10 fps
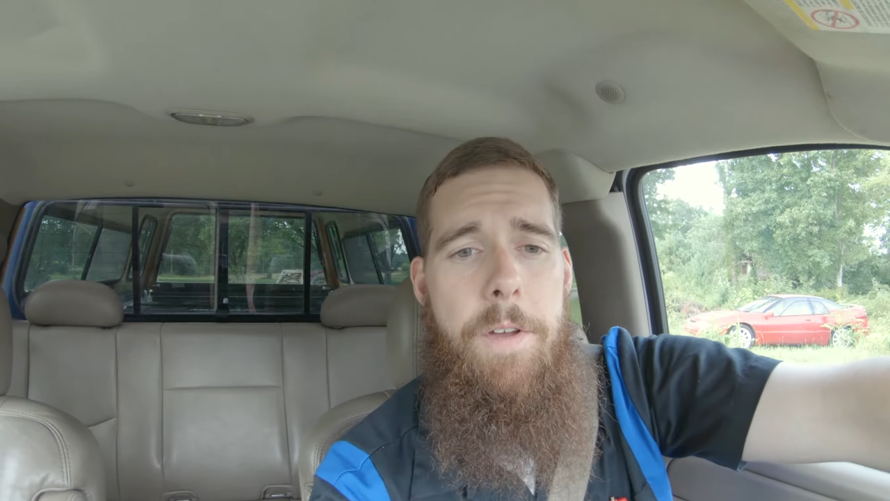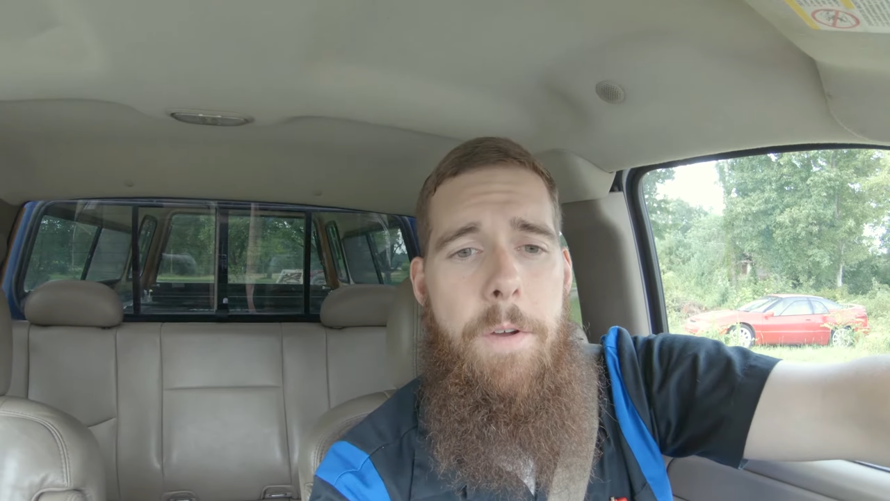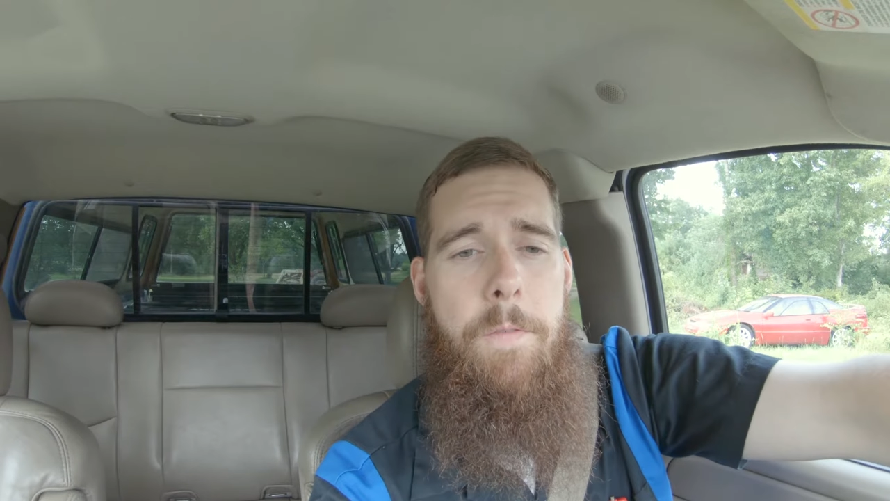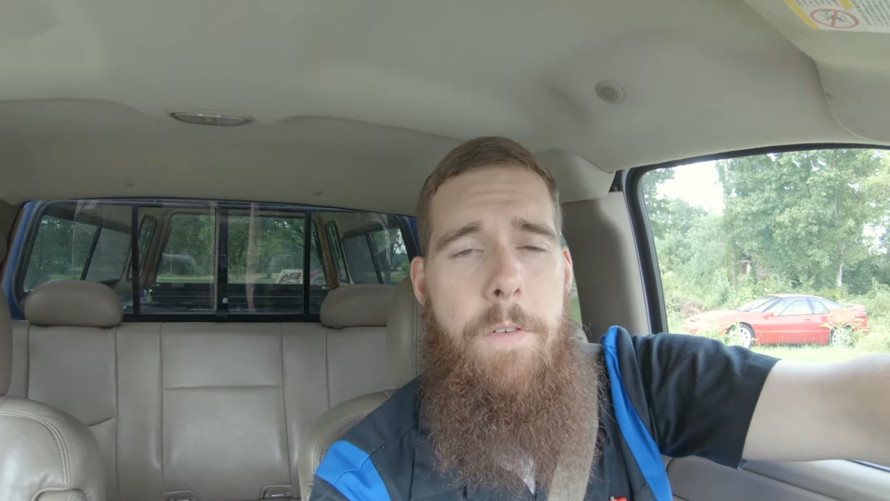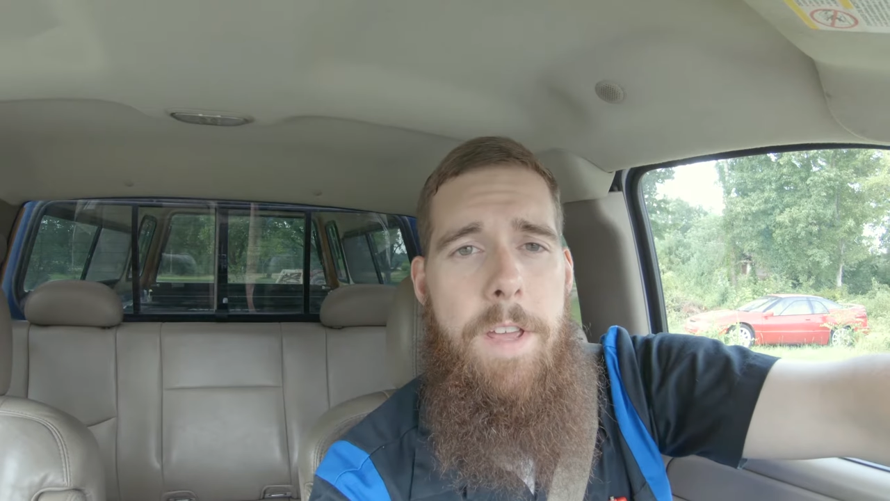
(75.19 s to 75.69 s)

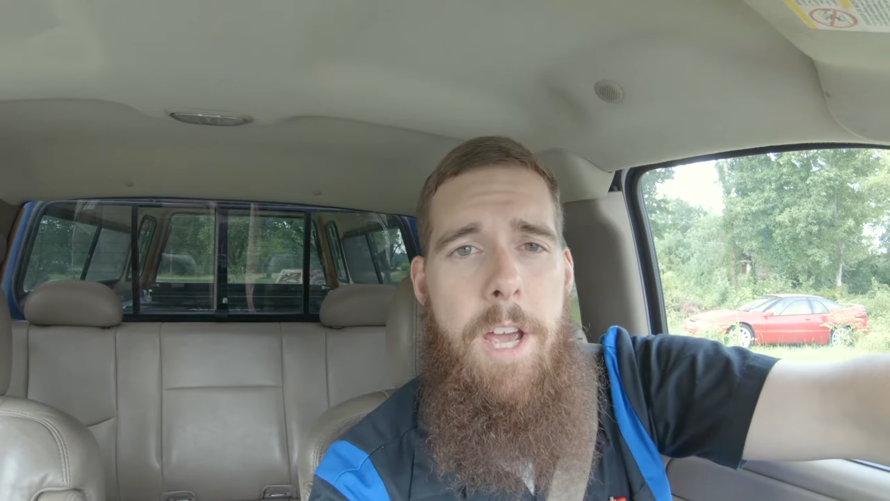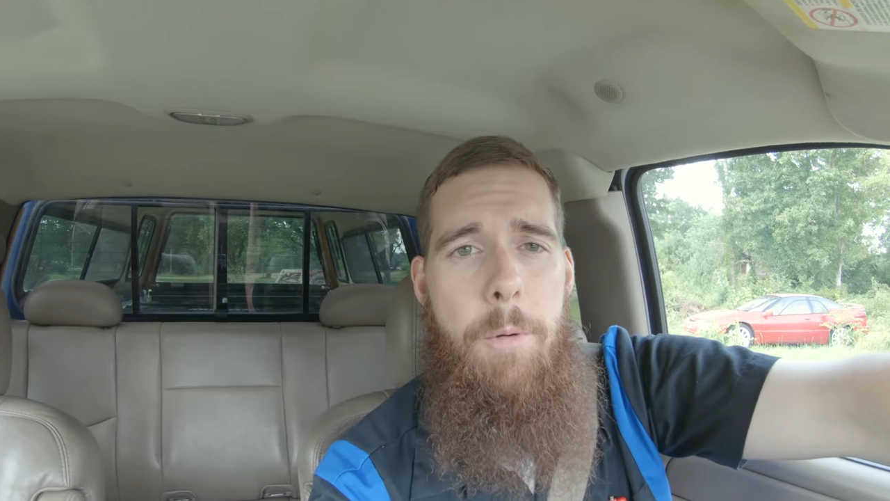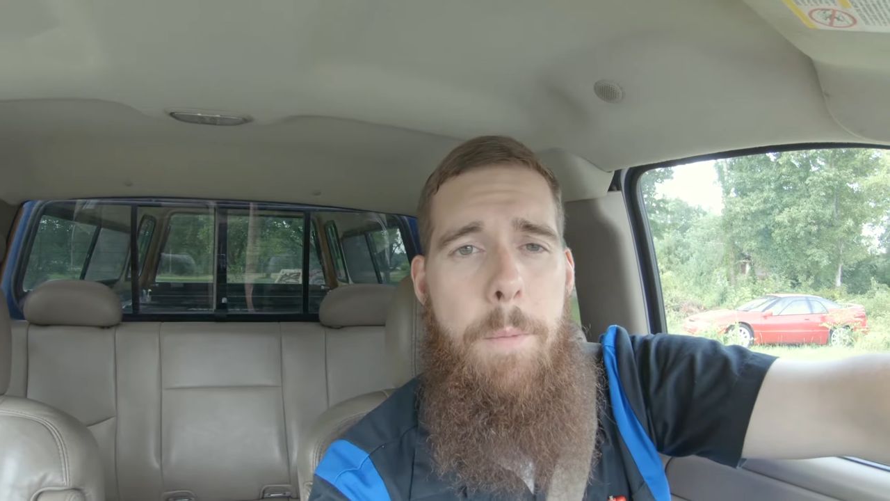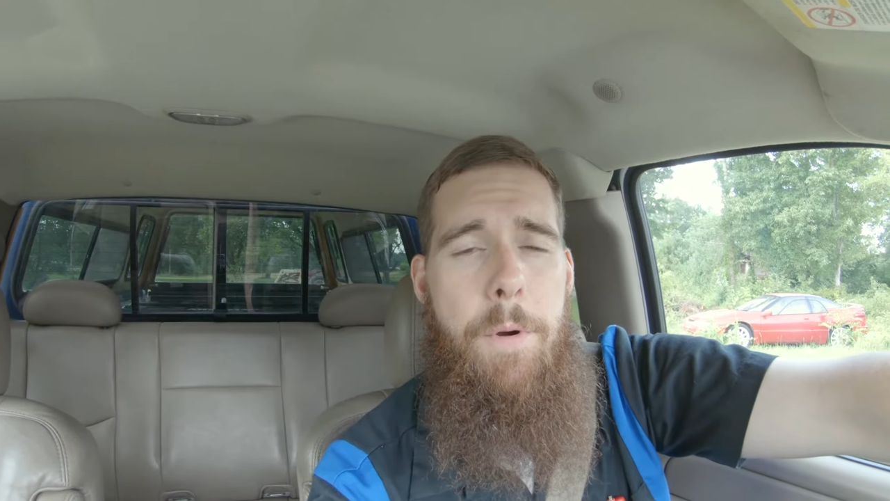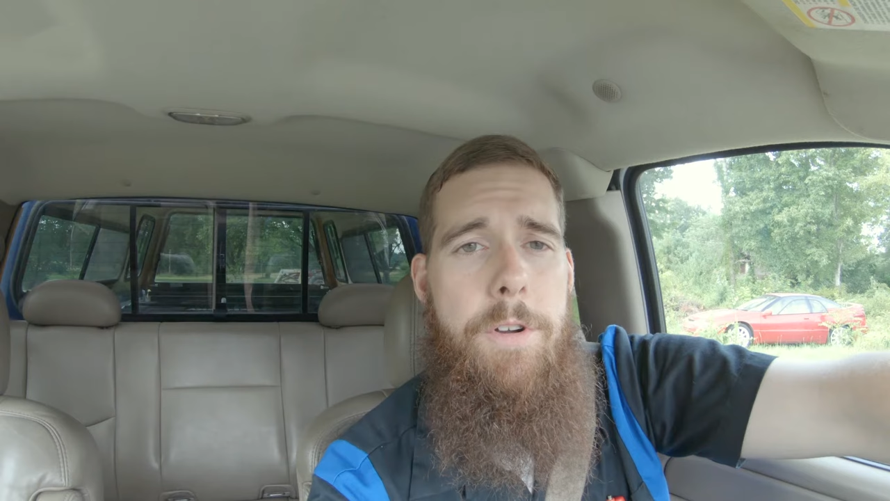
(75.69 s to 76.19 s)
hopefully
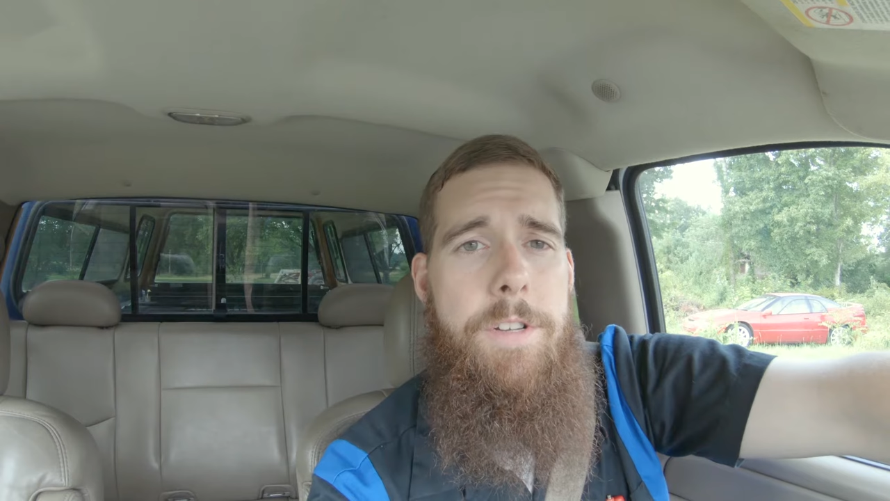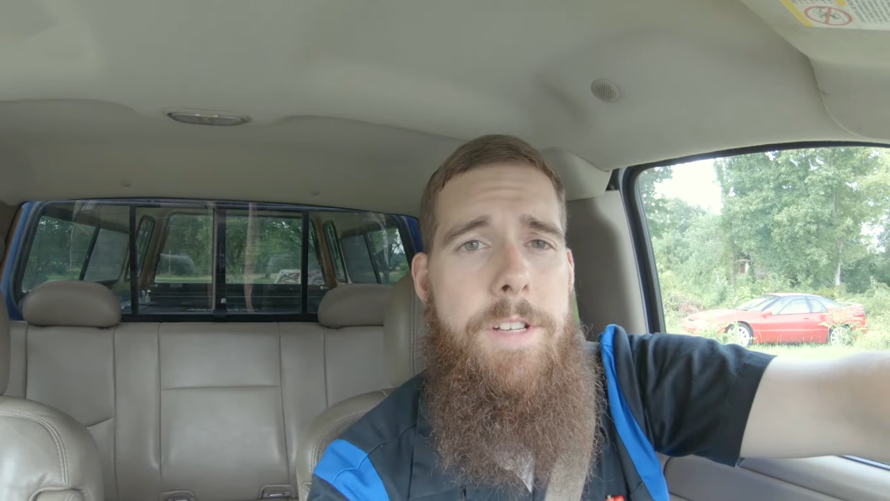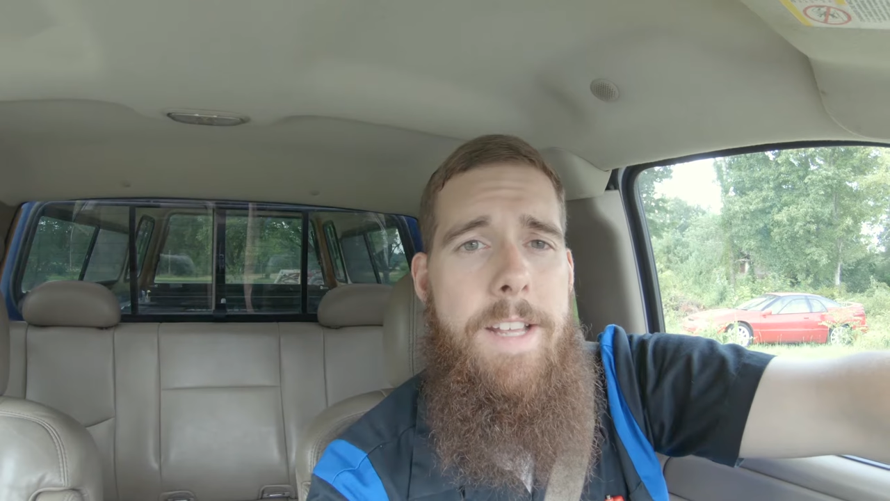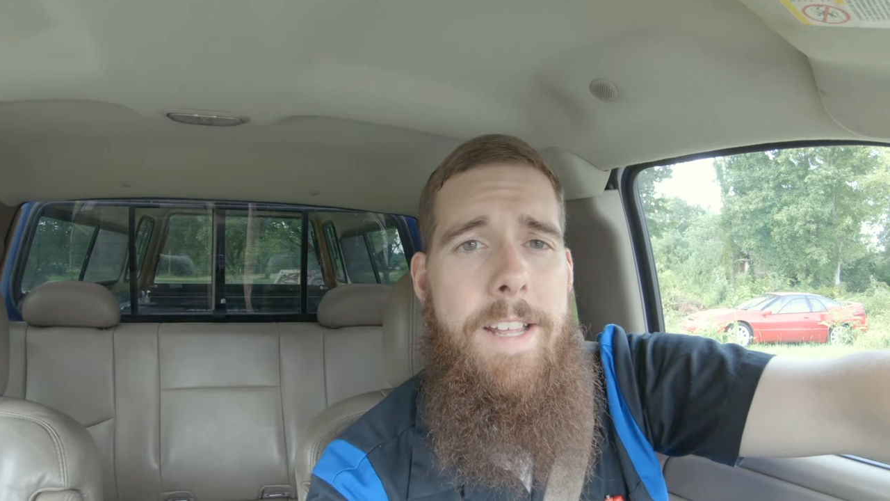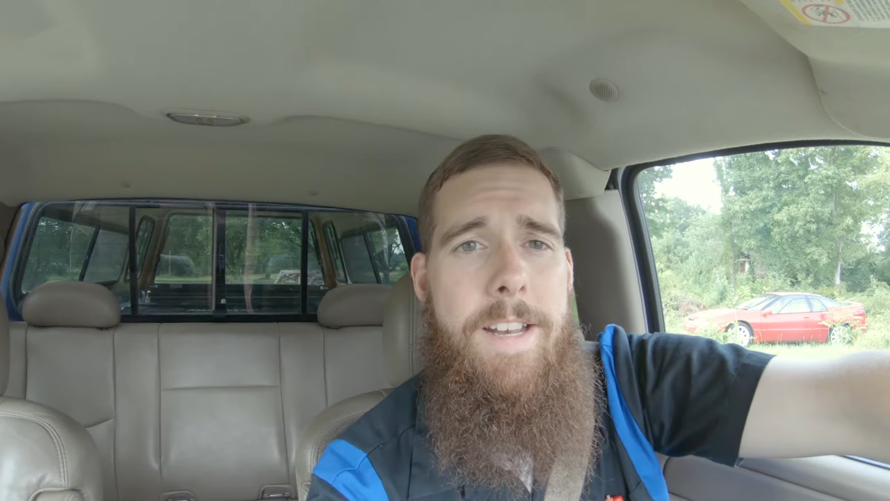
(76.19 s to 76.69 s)
I'll be
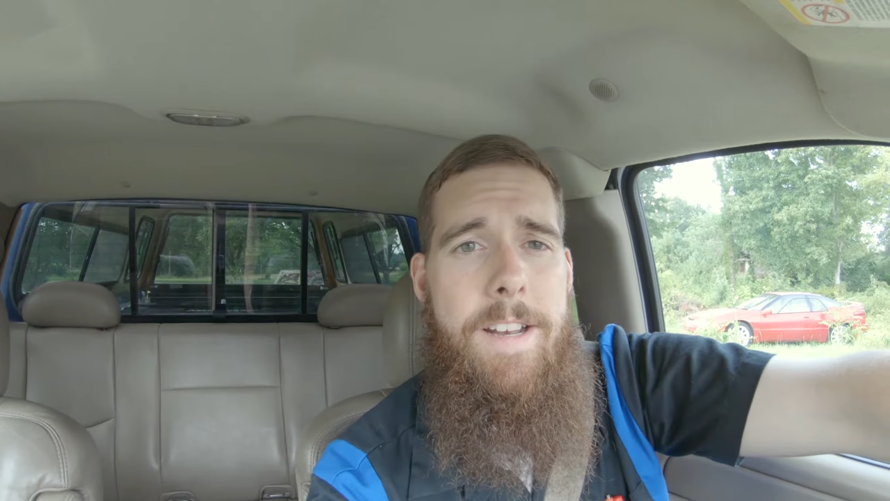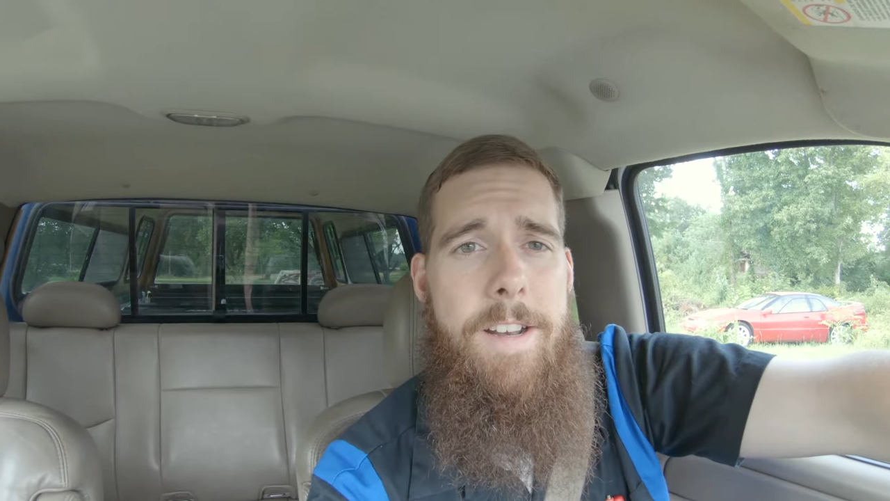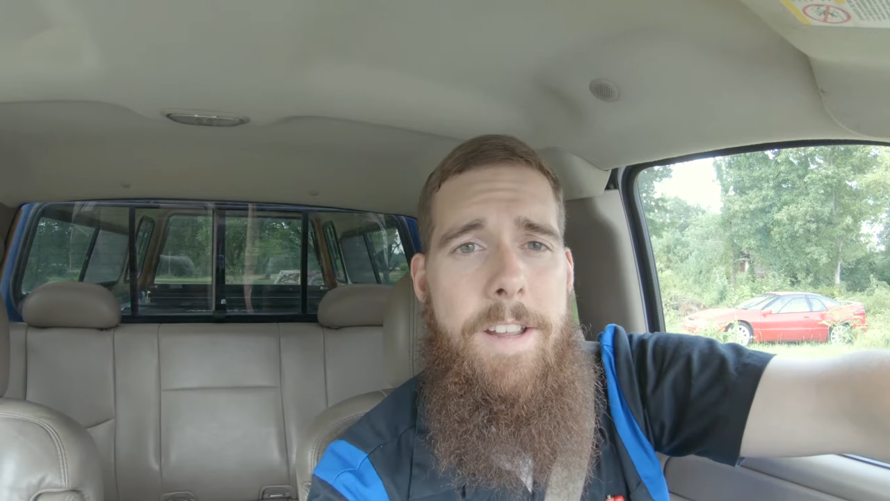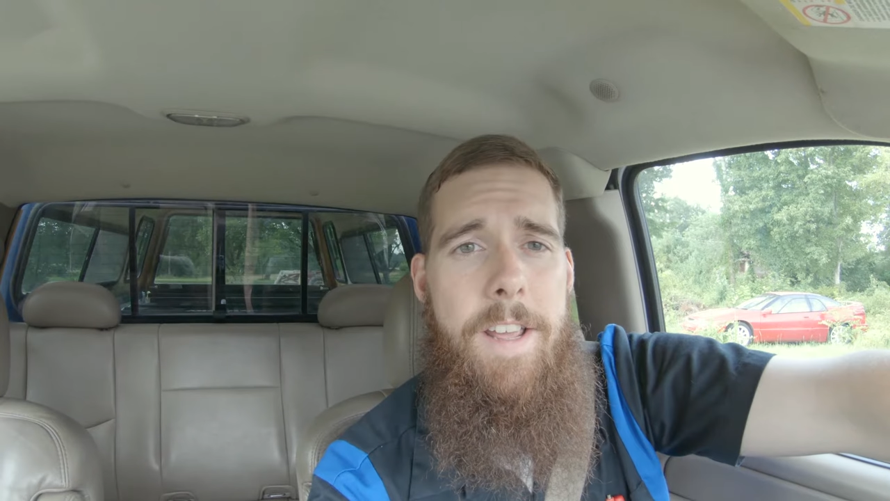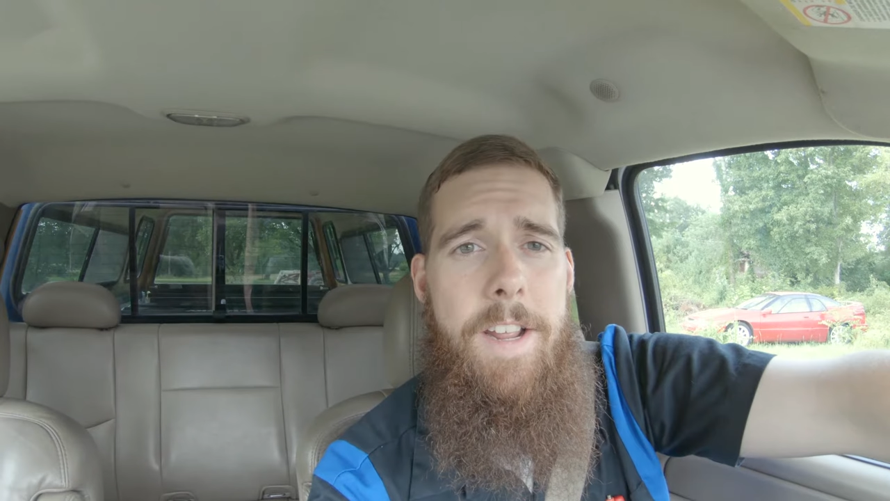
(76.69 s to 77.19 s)
purchasing it
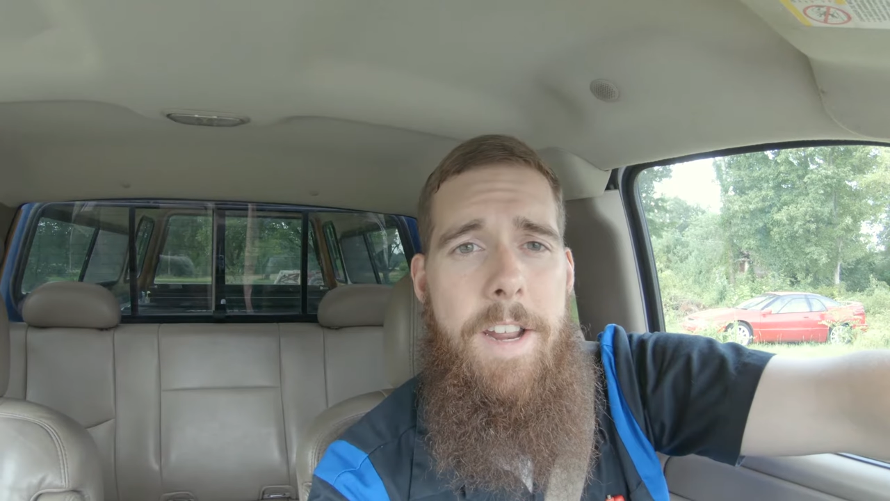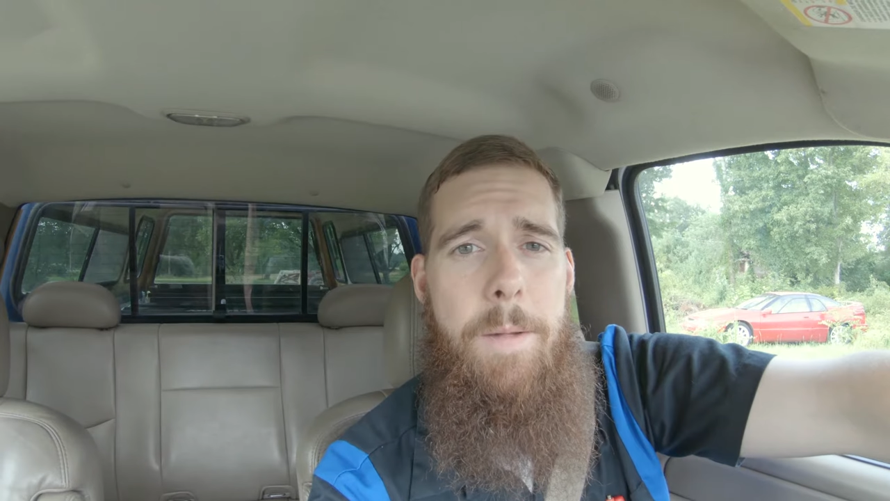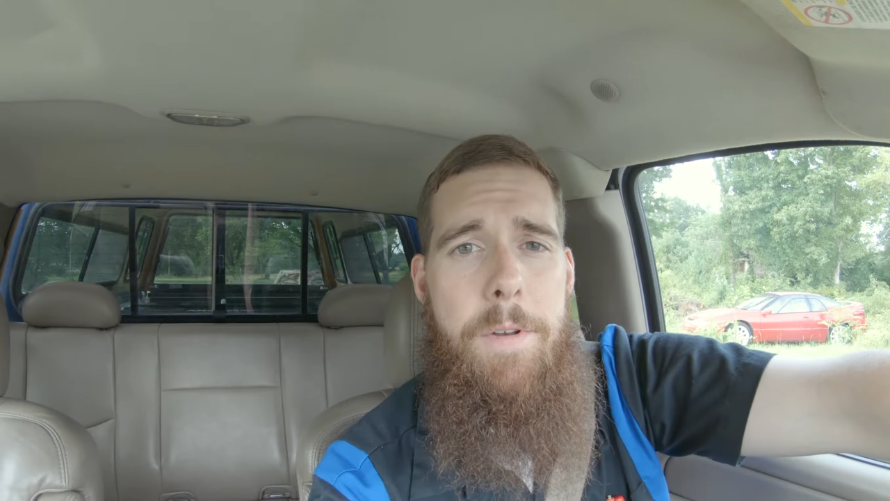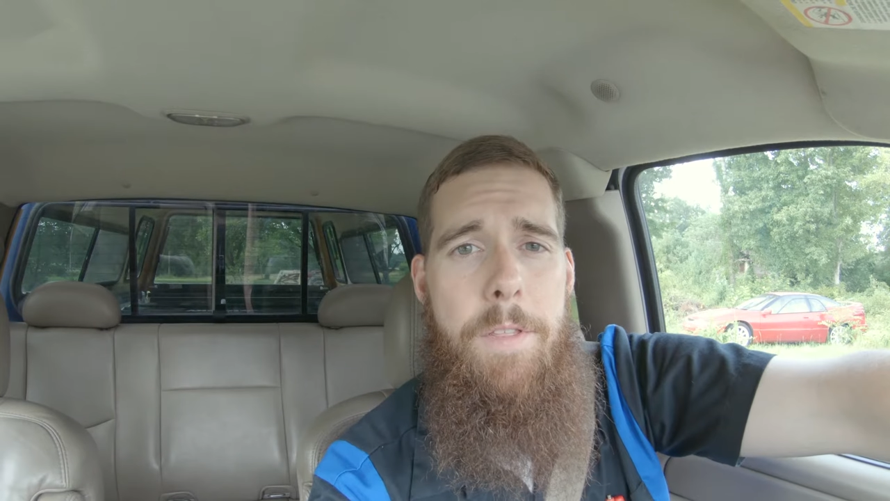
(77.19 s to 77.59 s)
and getting it up